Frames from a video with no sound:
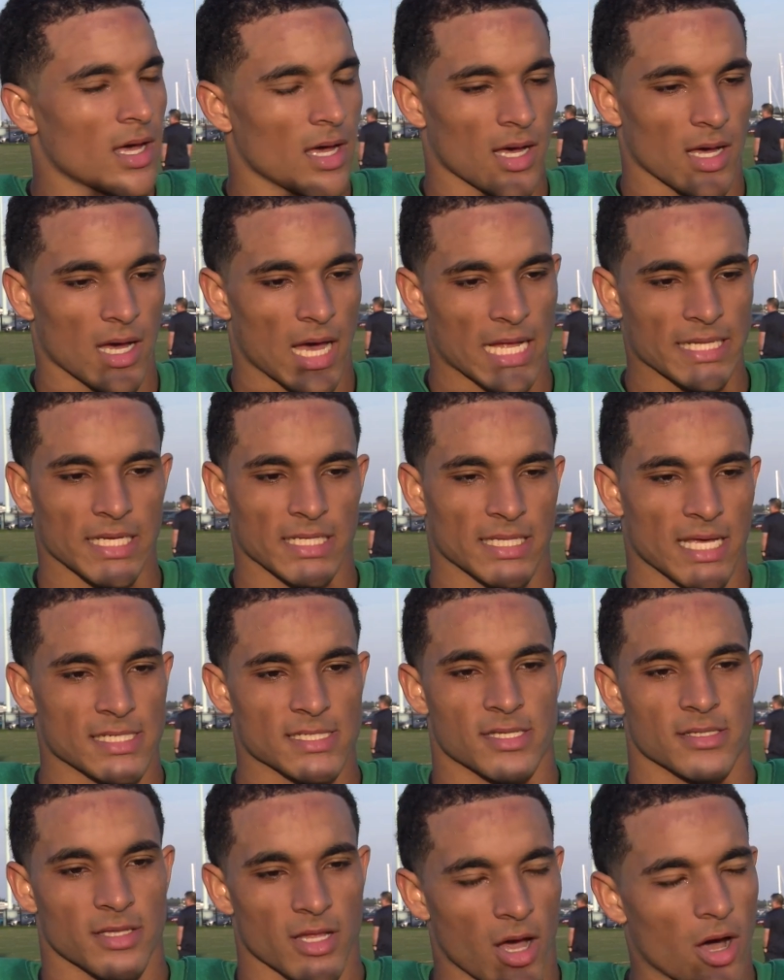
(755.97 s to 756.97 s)
I think
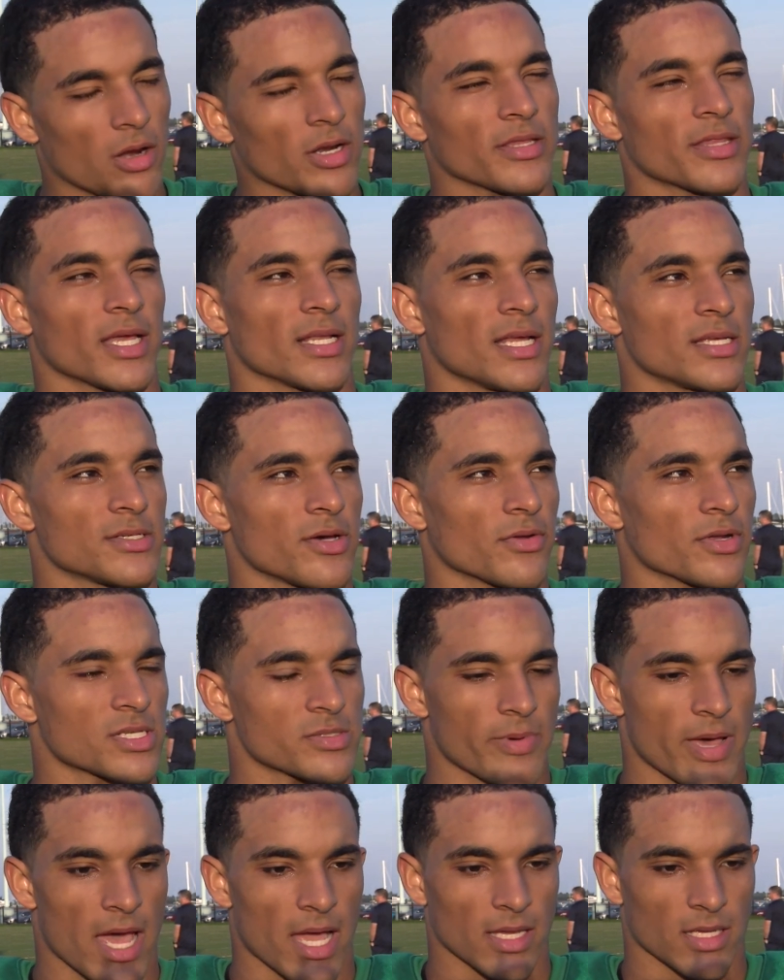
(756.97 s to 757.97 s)
that's the only thing that's holding us
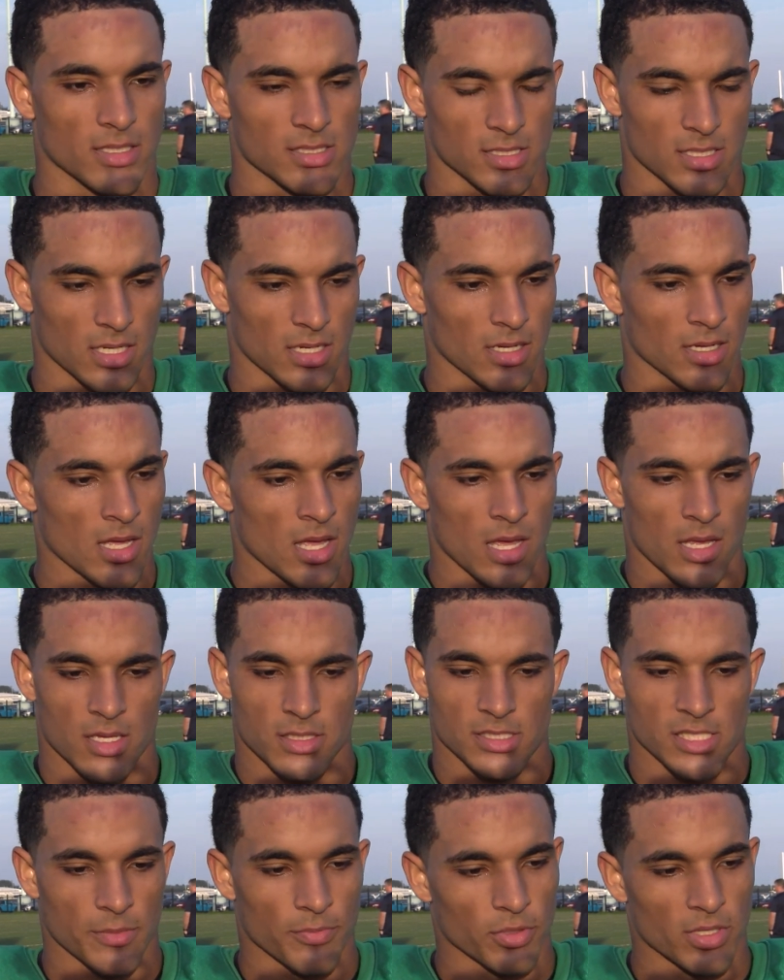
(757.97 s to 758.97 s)
back is
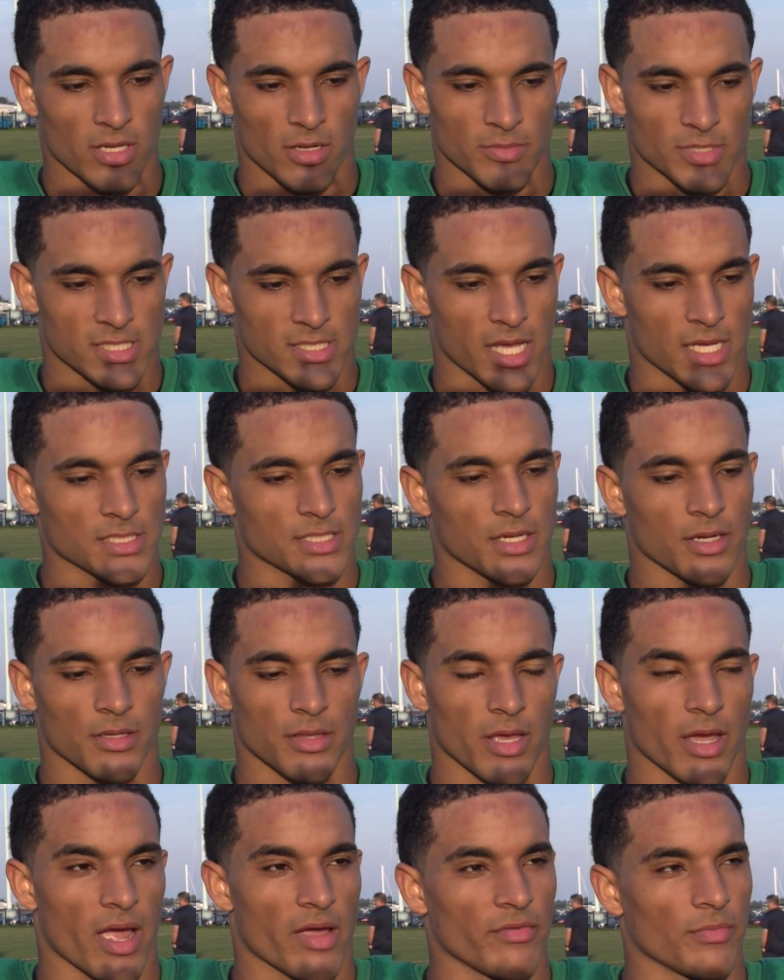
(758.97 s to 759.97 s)
simple little mistakes here
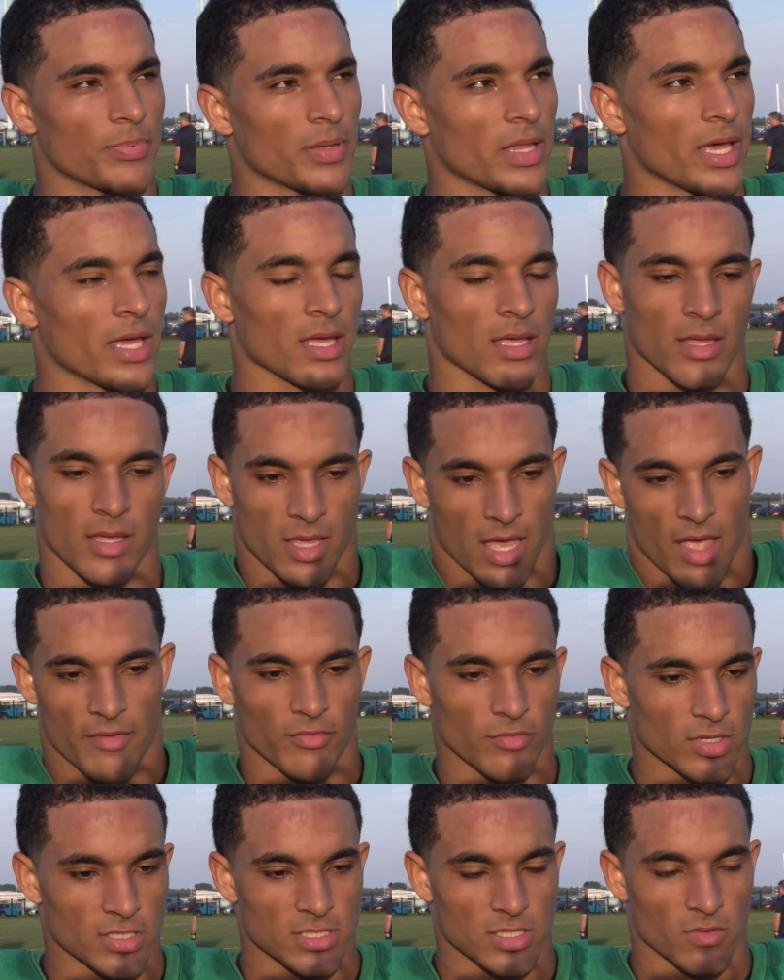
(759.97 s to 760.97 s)
and there every play,
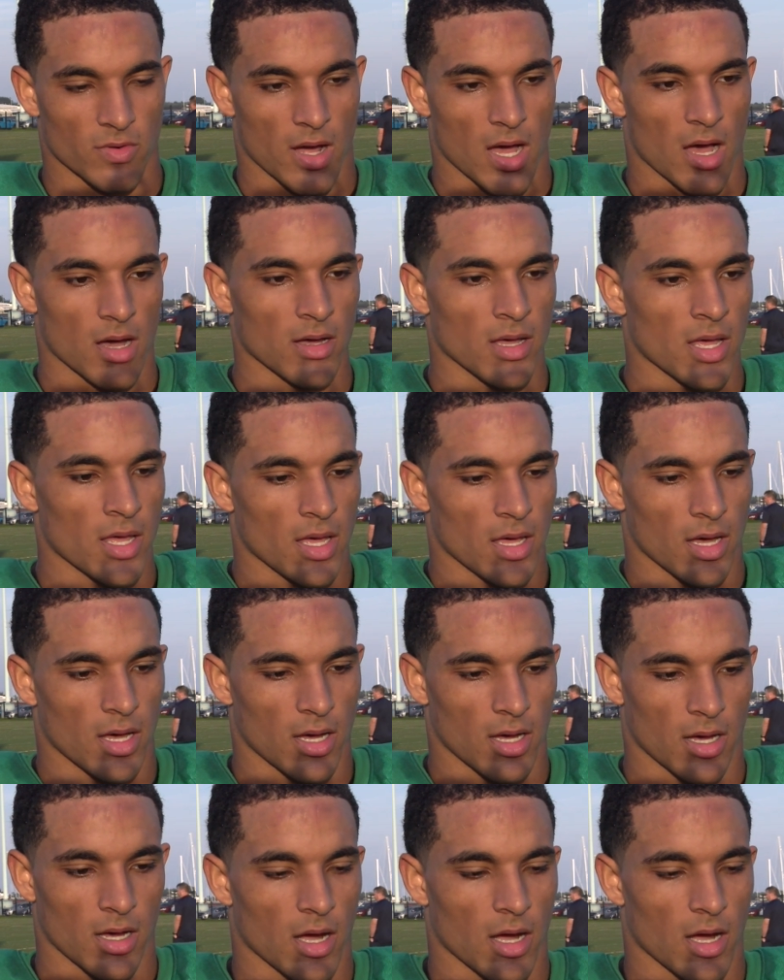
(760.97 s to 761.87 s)
every once in a while. Mm-hmm.